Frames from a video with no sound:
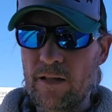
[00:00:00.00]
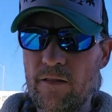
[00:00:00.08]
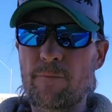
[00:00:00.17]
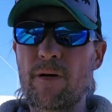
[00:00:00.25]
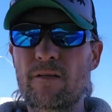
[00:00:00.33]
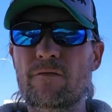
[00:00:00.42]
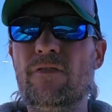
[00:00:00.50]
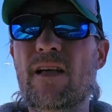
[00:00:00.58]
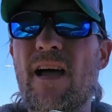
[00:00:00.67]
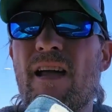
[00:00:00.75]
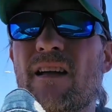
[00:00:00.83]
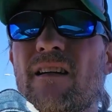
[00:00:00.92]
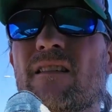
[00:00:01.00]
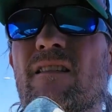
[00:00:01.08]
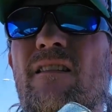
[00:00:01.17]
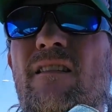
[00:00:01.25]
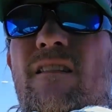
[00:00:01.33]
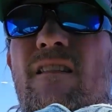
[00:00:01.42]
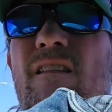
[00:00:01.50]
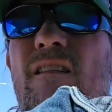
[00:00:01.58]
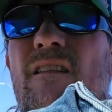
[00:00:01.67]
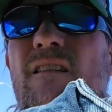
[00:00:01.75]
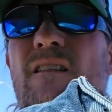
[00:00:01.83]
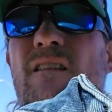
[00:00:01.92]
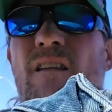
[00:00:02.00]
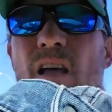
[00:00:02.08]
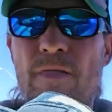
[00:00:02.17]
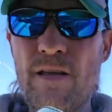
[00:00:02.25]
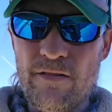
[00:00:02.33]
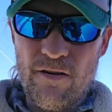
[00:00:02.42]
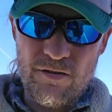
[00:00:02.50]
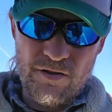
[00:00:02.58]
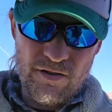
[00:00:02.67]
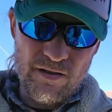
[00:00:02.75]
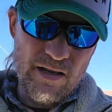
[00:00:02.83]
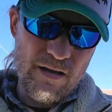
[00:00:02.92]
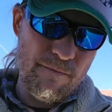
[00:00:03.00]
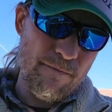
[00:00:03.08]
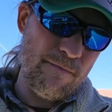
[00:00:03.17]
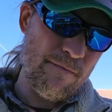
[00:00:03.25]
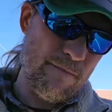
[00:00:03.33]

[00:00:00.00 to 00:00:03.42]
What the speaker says: The button fly. I think they're slim.